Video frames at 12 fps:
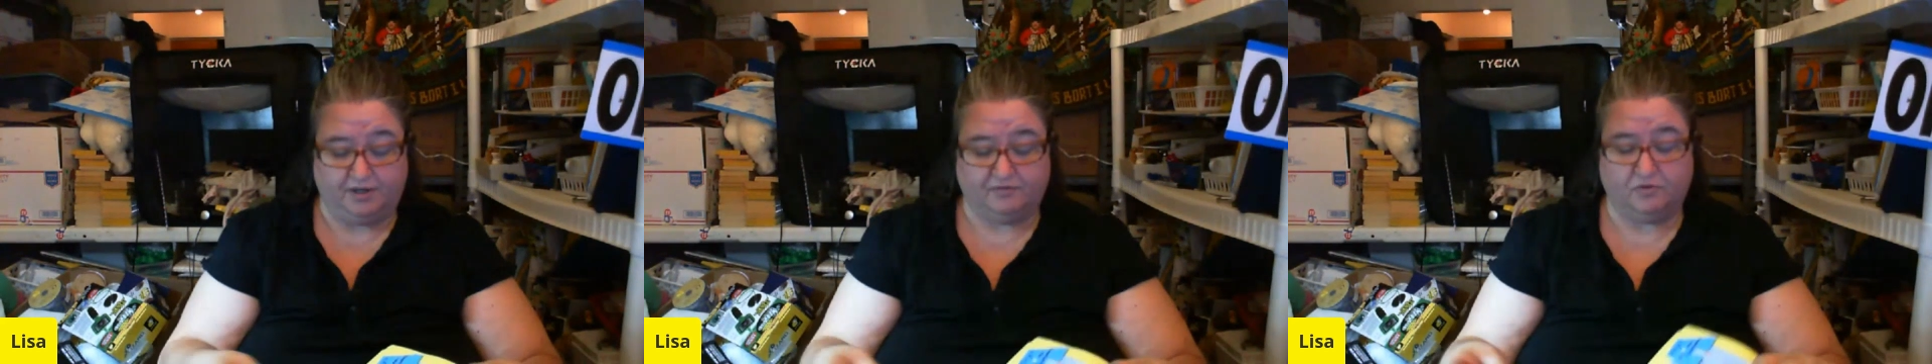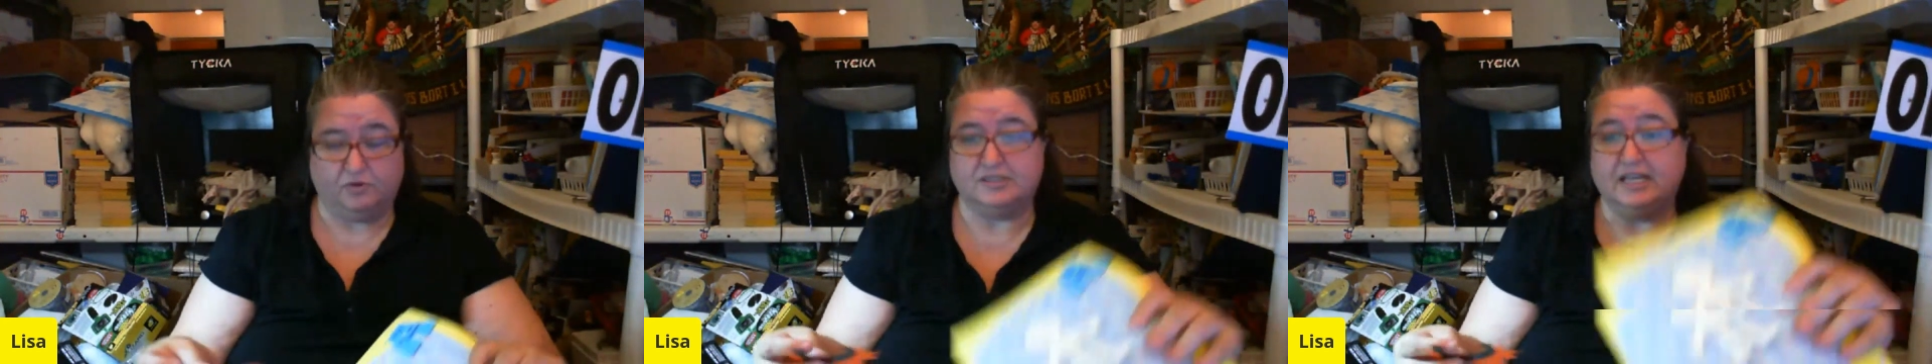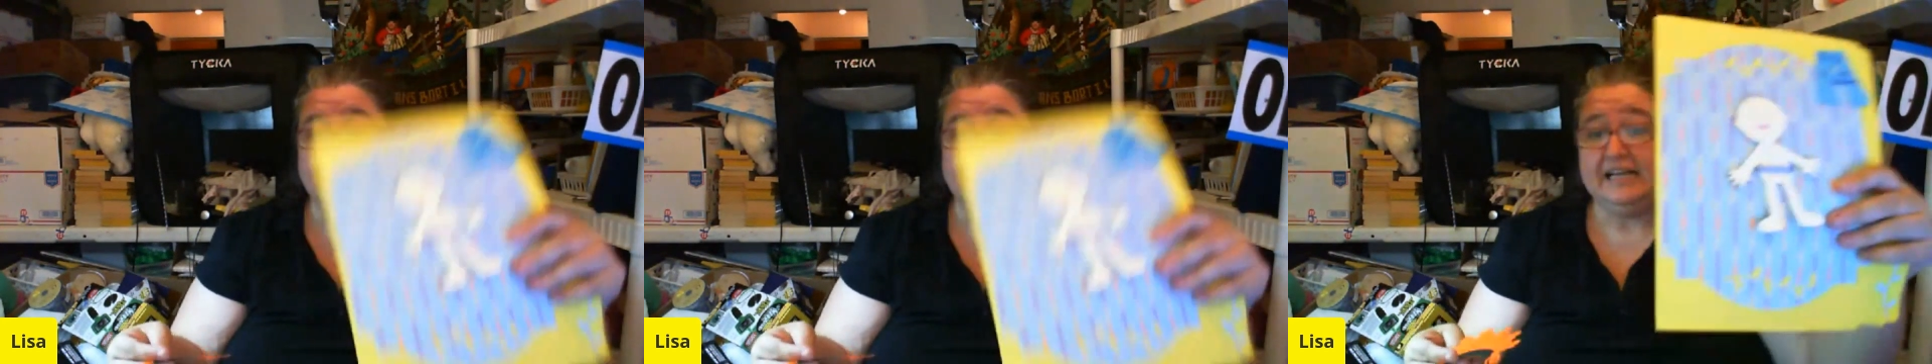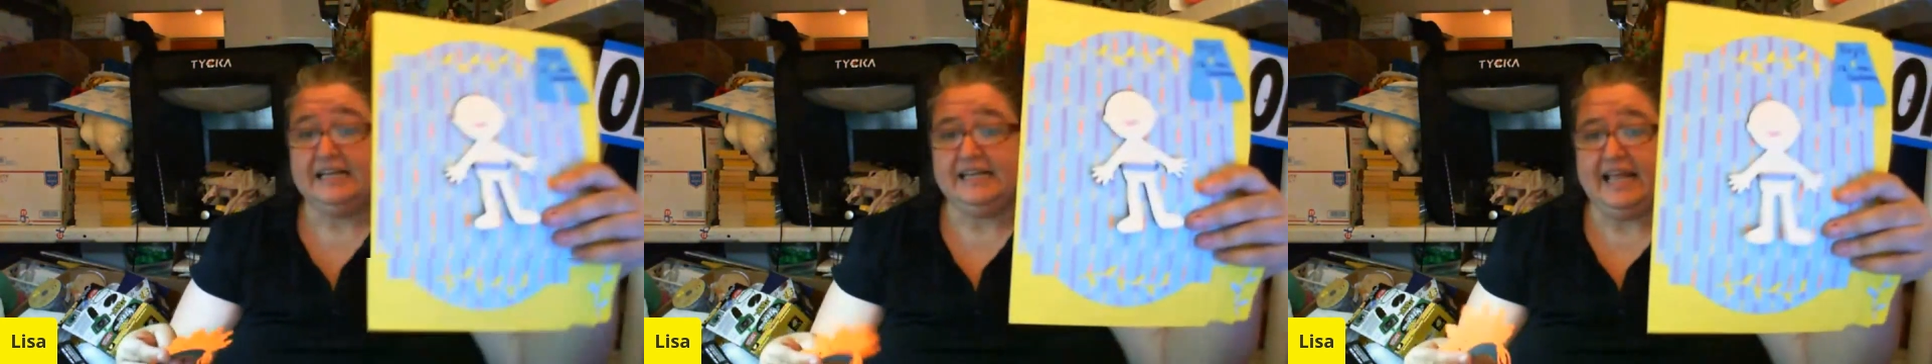of course.
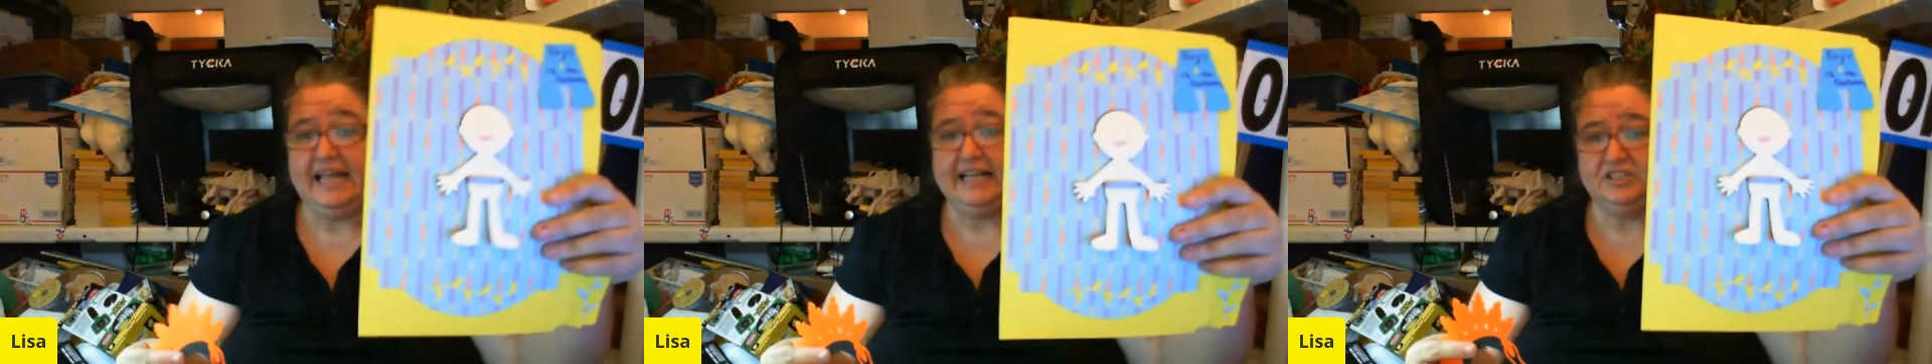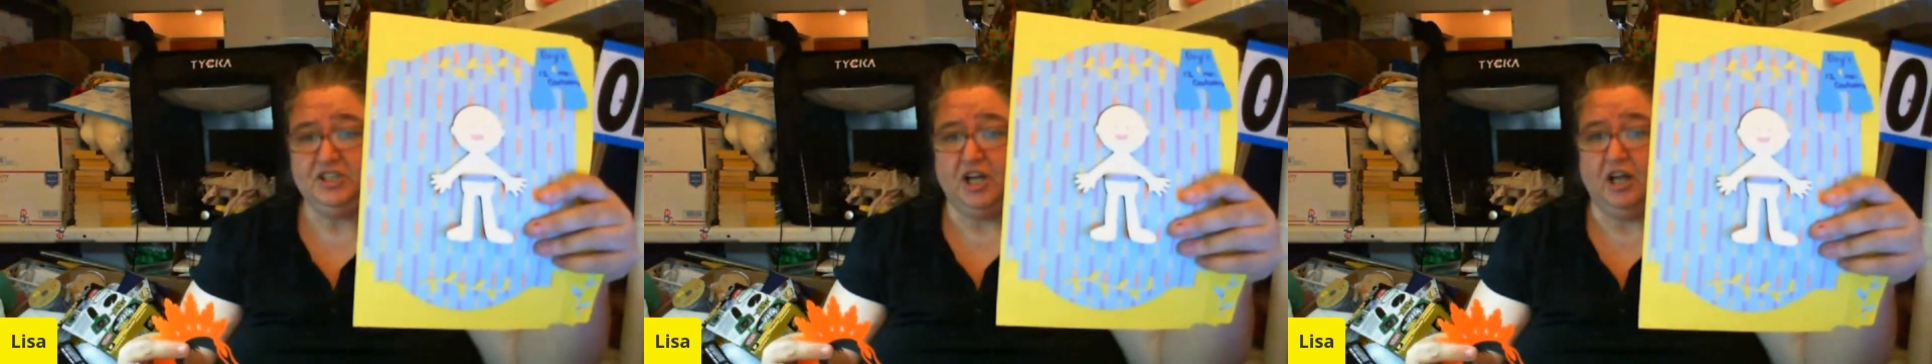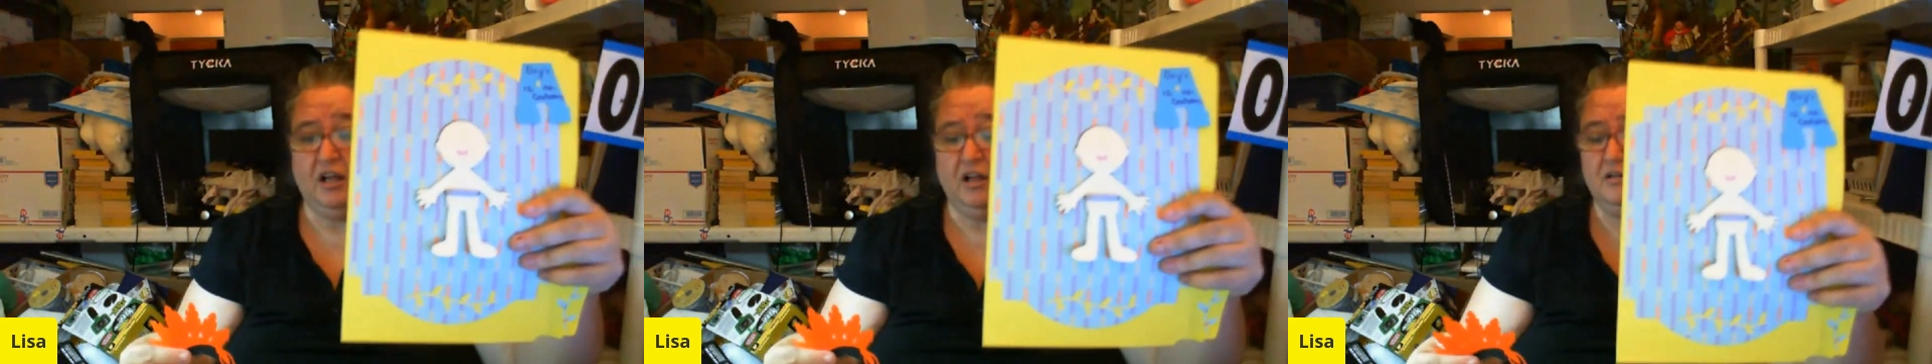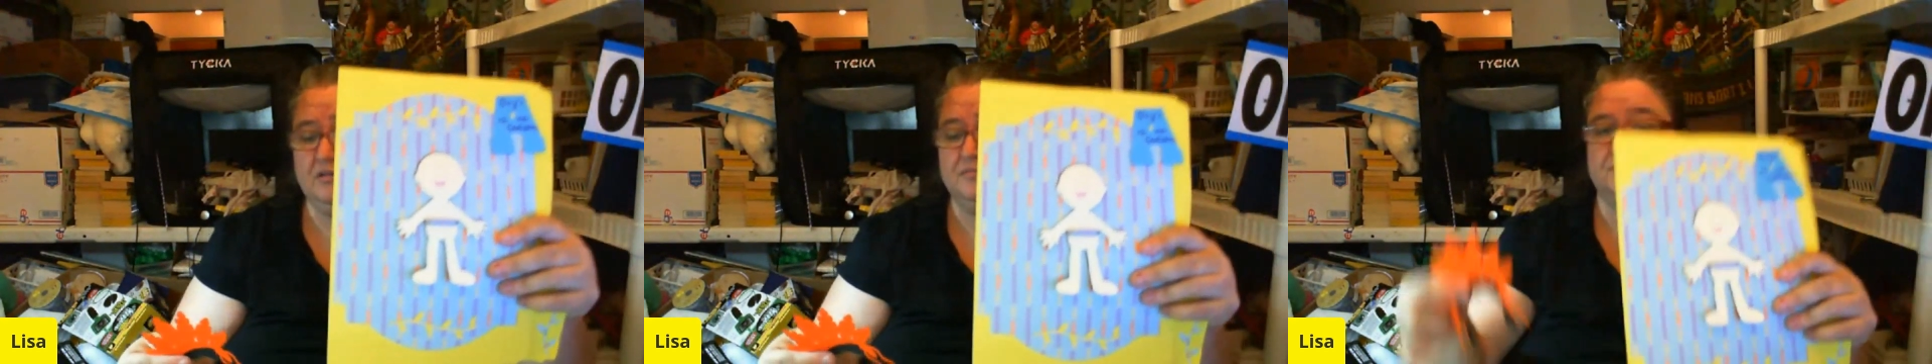Naked doll.